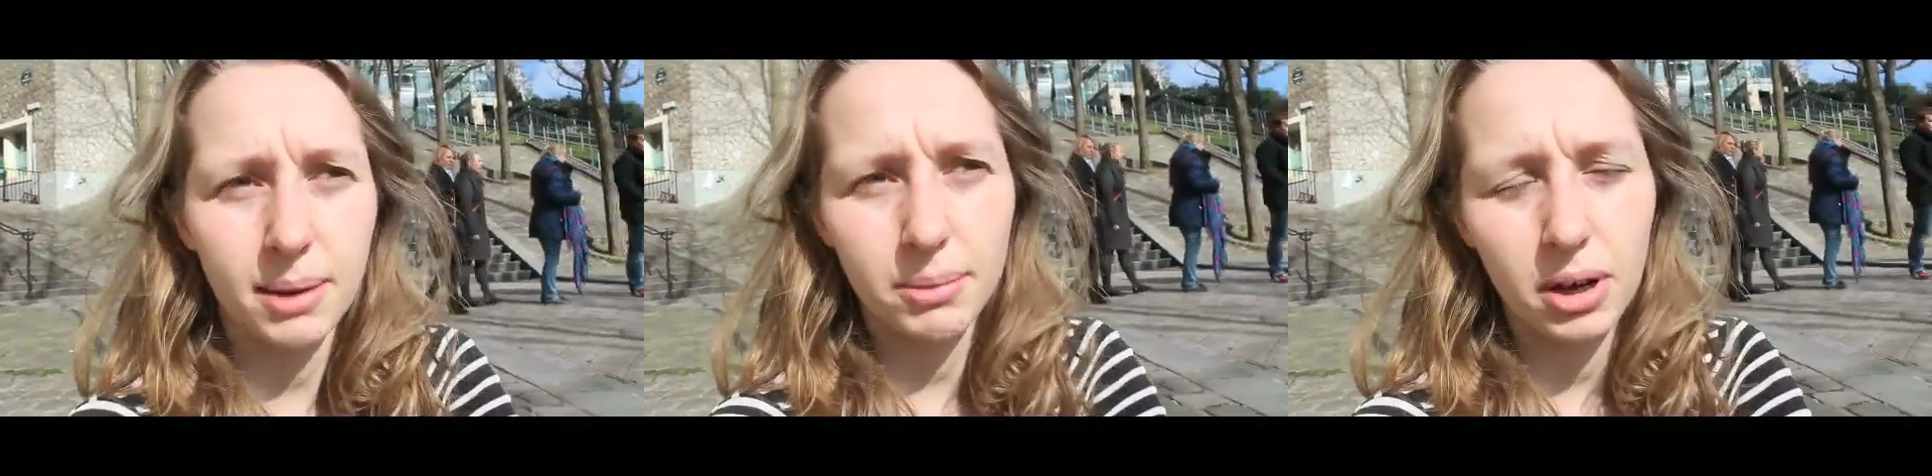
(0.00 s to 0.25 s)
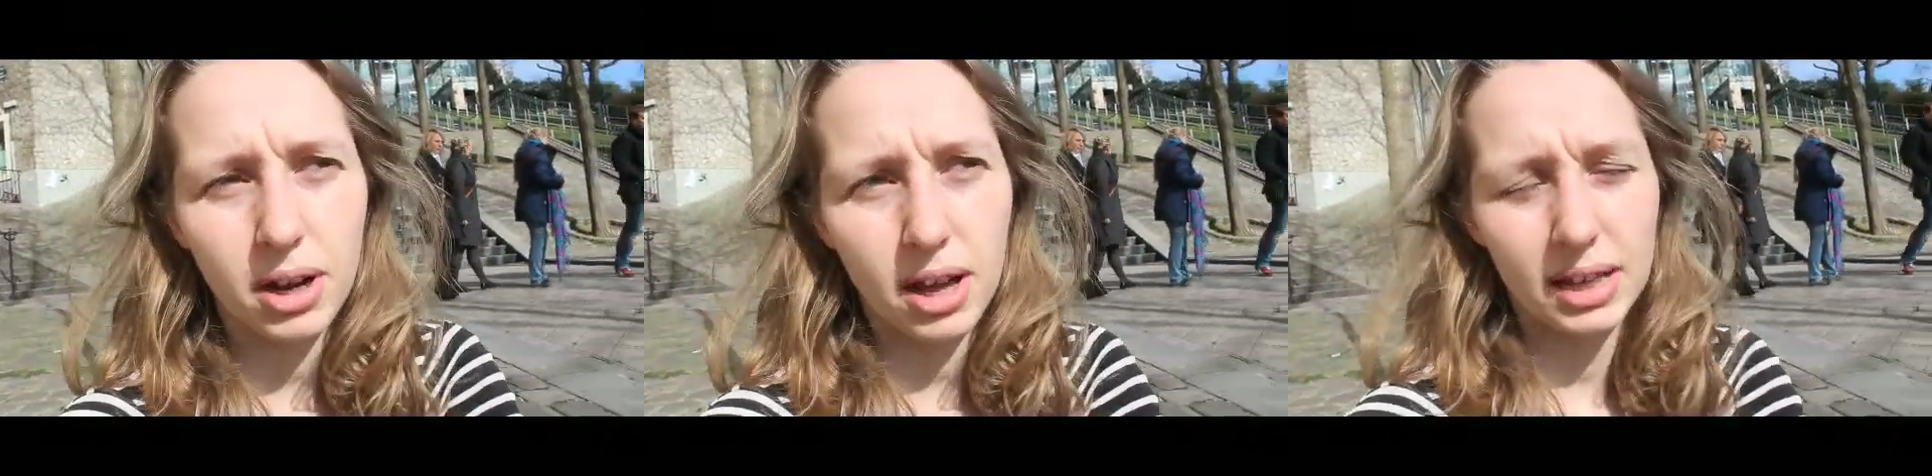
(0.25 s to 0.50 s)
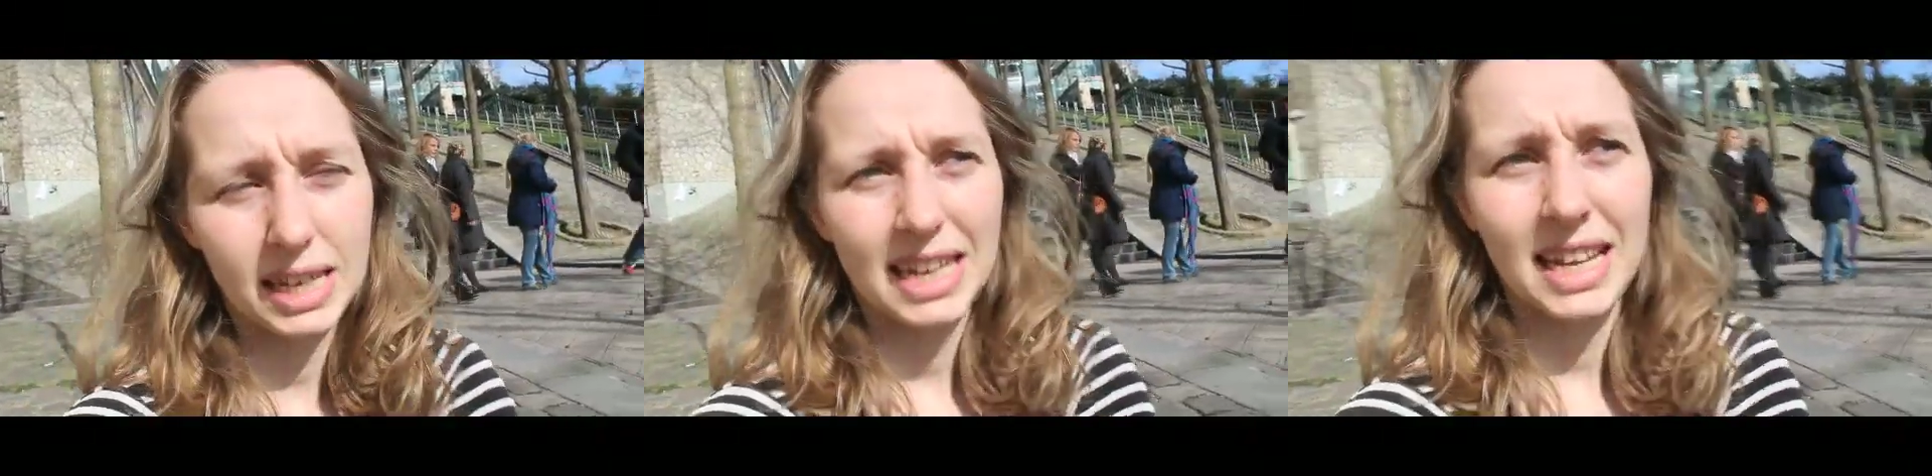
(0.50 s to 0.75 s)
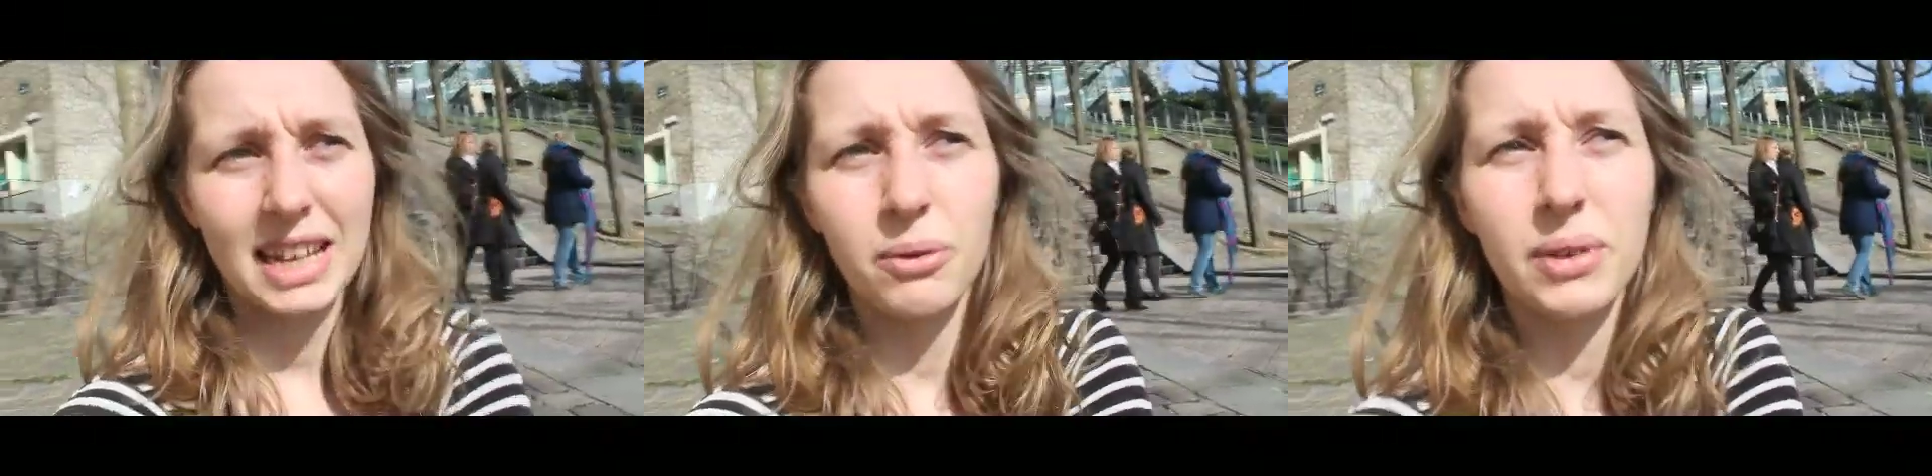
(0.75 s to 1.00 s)
I'm gonna
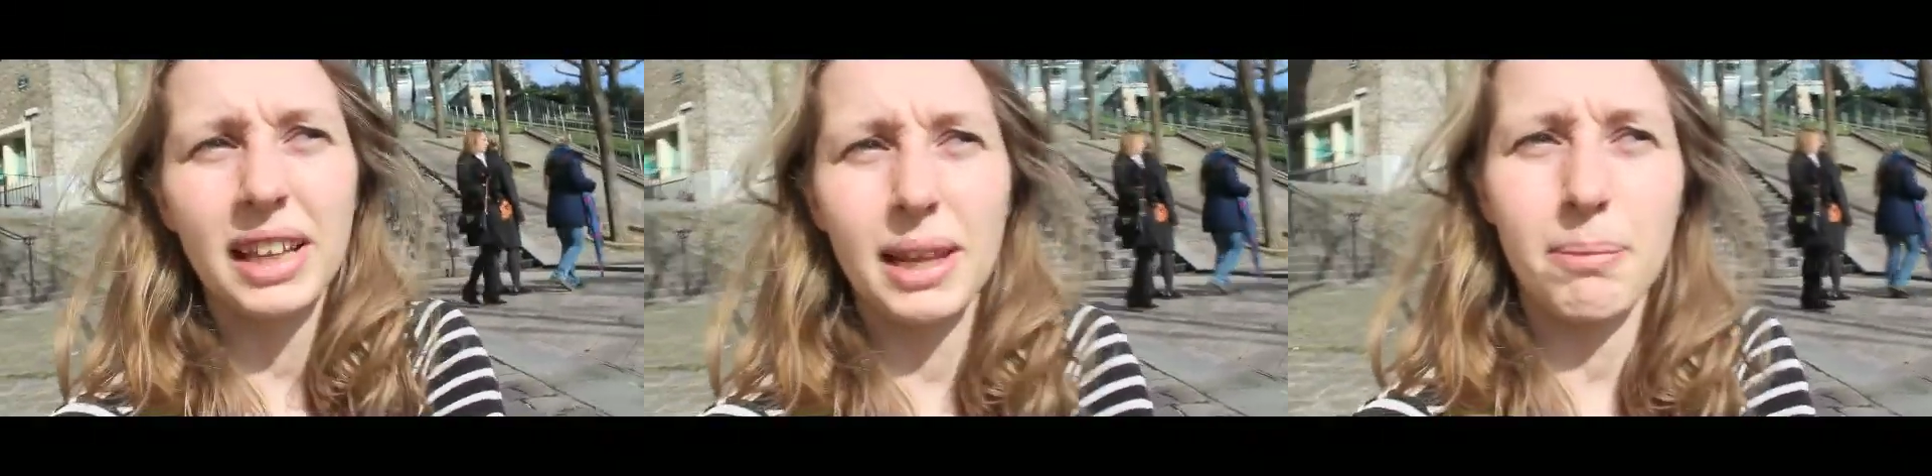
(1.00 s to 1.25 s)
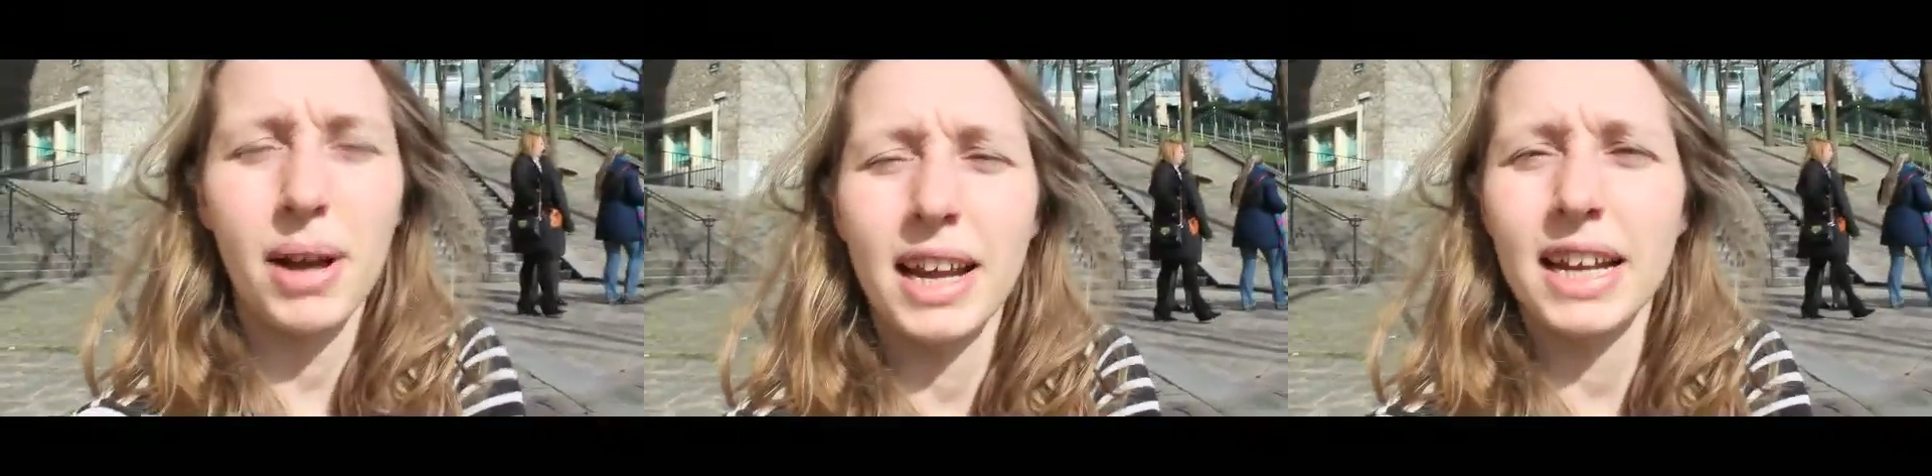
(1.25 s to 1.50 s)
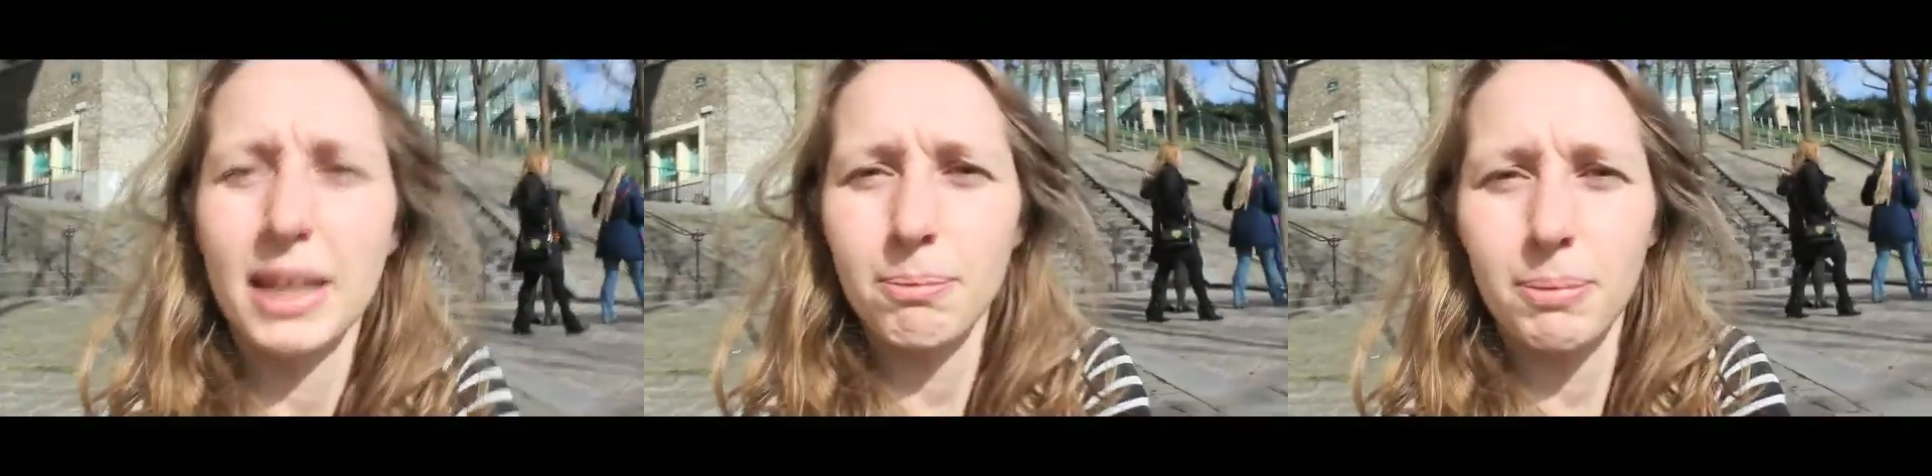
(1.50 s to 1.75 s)
really buy it.